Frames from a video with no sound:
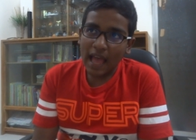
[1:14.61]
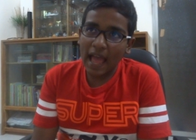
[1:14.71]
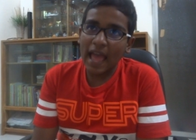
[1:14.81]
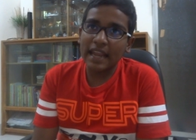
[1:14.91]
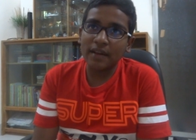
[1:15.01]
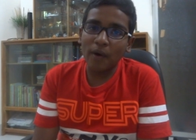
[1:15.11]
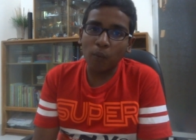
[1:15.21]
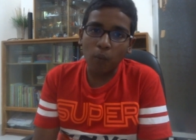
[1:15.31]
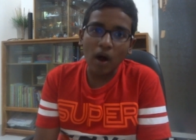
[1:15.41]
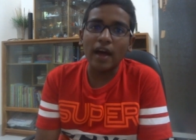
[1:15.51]
and
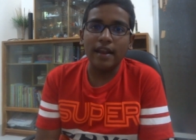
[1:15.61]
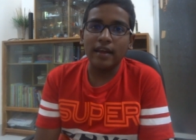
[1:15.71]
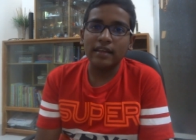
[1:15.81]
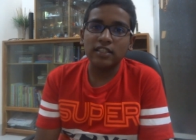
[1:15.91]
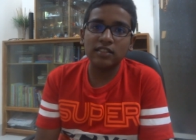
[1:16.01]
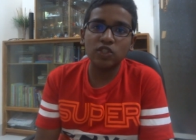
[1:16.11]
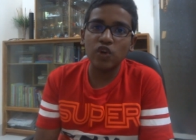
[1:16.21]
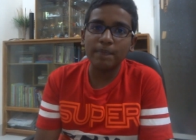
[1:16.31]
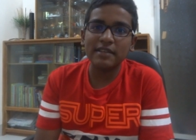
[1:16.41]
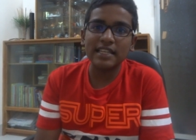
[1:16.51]
one
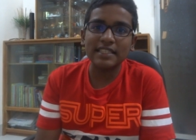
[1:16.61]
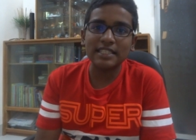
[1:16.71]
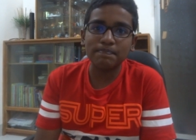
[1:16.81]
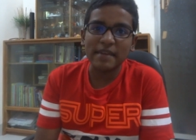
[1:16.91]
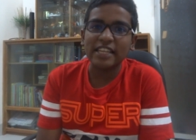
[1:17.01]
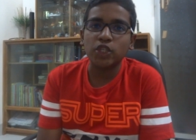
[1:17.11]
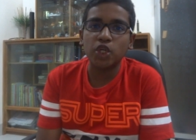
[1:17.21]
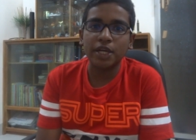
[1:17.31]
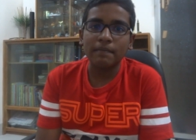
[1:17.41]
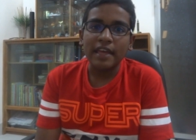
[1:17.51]
scriptless
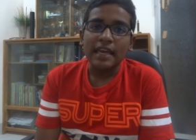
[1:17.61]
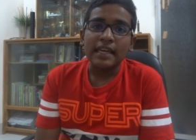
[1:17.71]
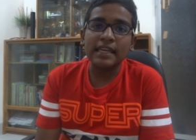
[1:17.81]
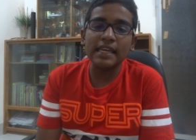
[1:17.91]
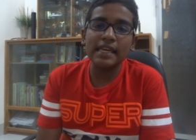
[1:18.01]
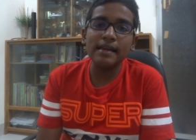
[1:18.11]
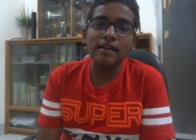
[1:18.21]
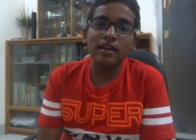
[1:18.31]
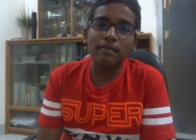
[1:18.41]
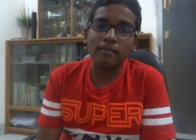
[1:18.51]
speech,
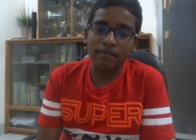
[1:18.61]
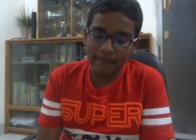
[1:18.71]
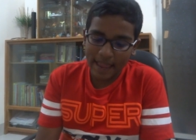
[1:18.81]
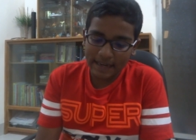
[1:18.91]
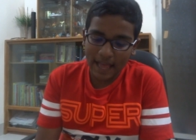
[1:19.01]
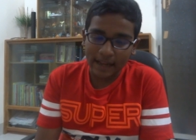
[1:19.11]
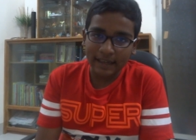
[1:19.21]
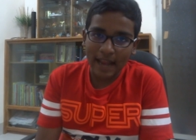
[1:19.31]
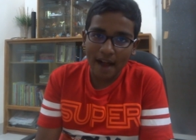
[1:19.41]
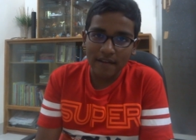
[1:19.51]
he made a
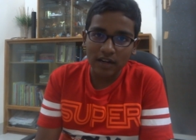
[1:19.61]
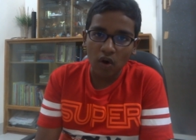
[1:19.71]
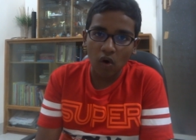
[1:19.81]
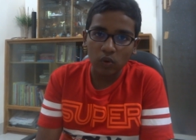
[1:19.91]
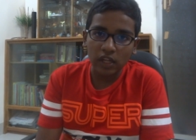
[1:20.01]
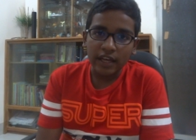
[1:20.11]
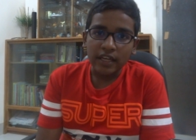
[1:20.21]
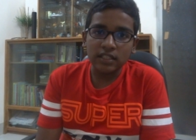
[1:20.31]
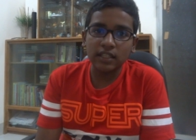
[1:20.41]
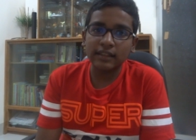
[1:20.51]
clarion call
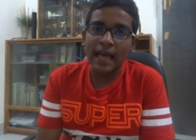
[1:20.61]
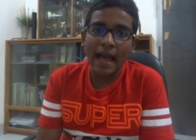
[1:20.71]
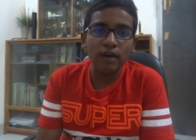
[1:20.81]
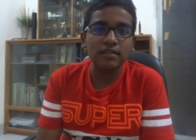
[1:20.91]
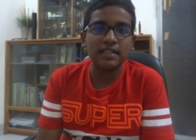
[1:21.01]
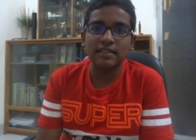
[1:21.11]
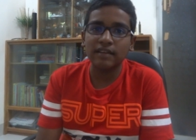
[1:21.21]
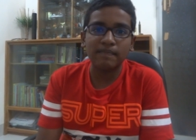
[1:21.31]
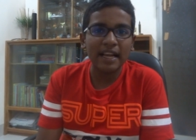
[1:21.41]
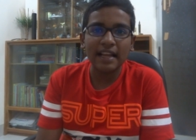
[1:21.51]
to thousands
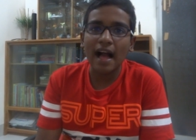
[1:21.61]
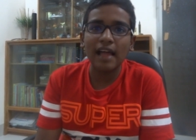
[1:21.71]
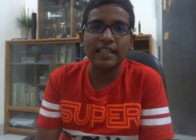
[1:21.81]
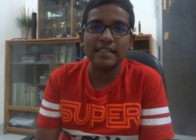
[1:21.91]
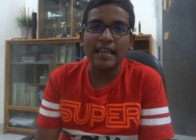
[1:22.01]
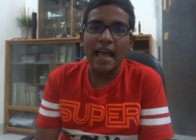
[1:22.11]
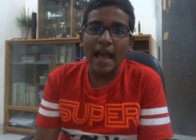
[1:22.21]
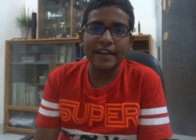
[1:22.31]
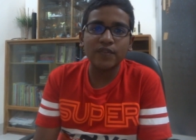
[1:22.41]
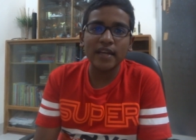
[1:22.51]
of Bengalis
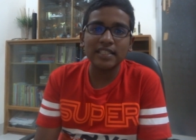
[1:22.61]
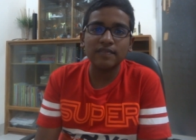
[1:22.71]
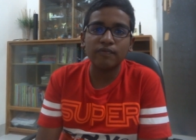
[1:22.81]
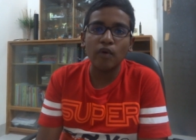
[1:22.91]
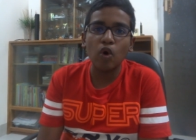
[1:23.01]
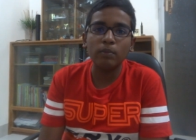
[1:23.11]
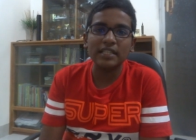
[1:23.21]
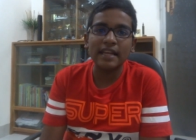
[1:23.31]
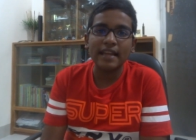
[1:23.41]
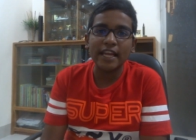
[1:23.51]
and
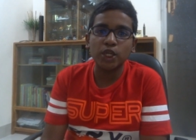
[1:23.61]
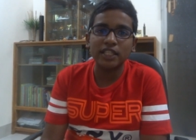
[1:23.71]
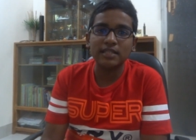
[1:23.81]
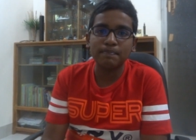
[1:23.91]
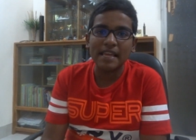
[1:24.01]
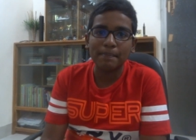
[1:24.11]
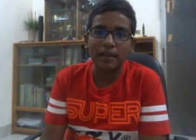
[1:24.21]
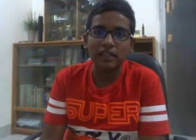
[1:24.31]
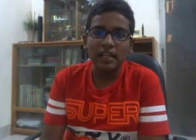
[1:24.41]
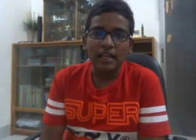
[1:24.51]
transformed a nation's
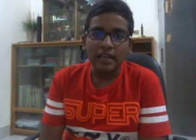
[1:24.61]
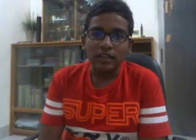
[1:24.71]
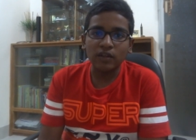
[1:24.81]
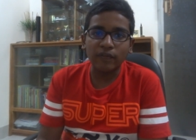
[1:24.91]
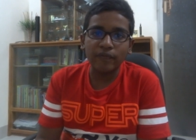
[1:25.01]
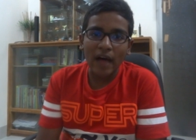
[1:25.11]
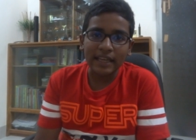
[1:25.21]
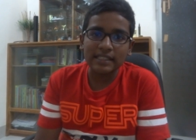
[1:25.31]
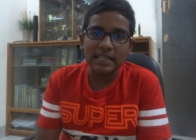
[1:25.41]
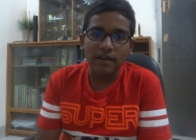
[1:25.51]
people to
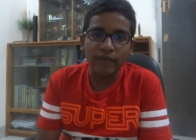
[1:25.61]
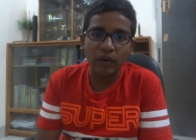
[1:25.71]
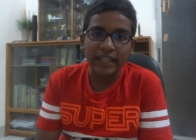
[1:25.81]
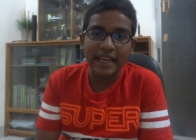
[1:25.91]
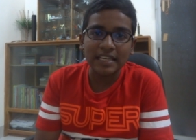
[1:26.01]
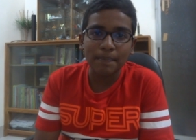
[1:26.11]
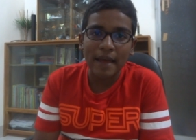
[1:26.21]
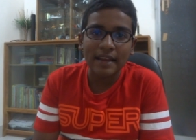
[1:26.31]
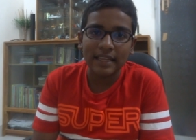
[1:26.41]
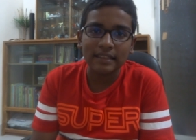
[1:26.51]
fight for their
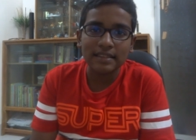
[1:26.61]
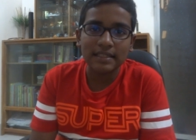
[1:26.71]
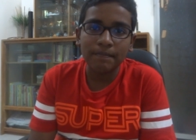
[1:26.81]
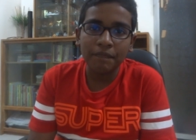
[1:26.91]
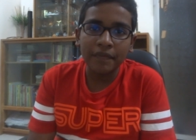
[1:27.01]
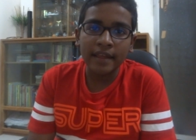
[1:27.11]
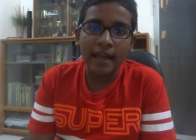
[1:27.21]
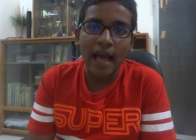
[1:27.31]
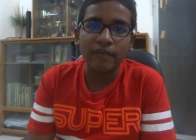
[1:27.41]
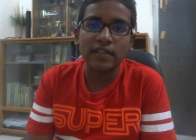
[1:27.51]
independence
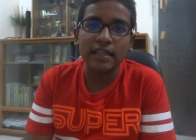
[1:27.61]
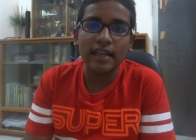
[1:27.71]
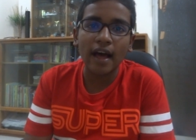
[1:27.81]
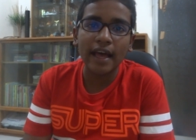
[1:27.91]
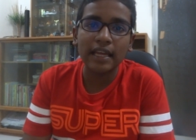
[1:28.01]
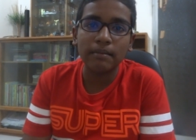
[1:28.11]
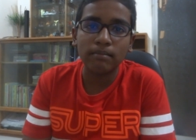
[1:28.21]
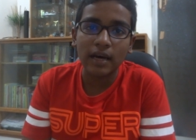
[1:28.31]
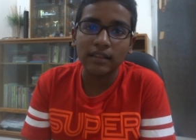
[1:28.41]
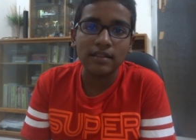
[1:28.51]
after nine
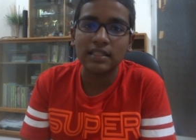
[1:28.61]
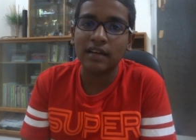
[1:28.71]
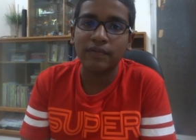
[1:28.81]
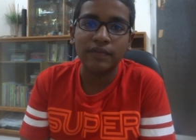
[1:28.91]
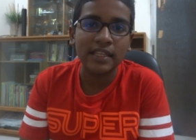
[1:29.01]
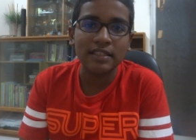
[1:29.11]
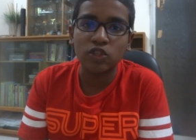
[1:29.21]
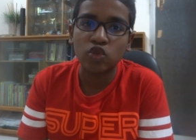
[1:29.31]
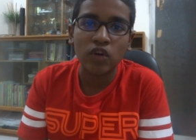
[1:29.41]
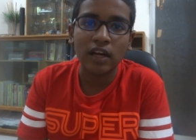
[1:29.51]
months of this
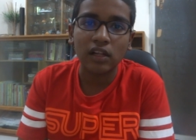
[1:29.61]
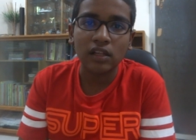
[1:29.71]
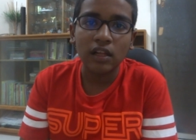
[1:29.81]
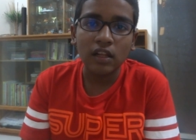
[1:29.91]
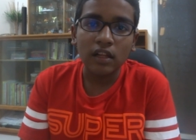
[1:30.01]
struggle